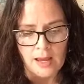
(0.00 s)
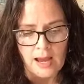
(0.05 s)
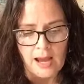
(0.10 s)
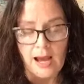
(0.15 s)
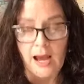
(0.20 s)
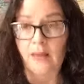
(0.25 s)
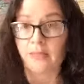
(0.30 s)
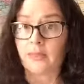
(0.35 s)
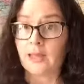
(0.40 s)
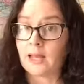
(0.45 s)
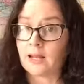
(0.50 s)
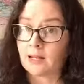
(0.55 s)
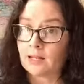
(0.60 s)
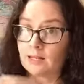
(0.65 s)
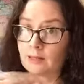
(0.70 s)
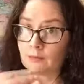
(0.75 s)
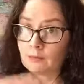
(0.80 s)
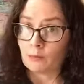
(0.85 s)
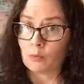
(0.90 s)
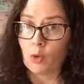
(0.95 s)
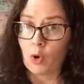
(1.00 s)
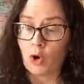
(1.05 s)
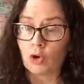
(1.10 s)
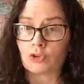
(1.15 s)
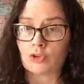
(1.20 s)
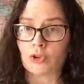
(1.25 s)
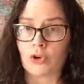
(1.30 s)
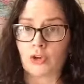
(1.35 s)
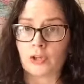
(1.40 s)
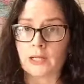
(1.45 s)
And then he
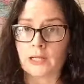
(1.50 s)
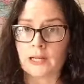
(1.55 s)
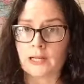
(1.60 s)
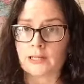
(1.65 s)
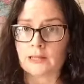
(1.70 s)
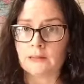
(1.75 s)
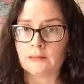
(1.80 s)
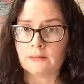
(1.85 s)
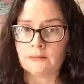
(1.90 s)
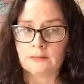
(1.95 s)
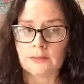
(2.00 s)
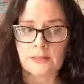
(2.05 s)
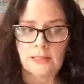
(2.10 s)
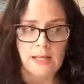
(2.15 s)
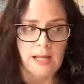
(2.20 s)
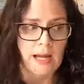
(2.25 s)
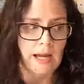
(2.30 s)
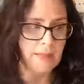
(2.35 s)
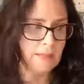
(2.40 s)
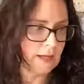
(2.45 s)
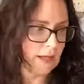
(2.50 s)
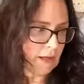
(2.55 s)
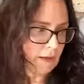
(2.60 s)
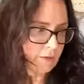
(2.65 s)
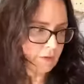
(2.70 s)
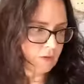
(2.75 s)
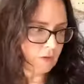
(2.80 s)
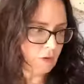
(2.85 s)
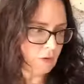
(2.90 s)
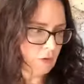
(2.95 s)
walked on a little, and then
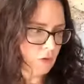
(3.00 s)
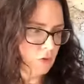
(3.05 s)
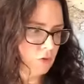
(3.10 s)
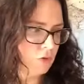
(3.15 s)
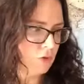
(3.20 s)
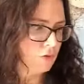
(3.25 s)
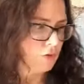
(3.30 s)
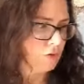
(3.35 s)
for those of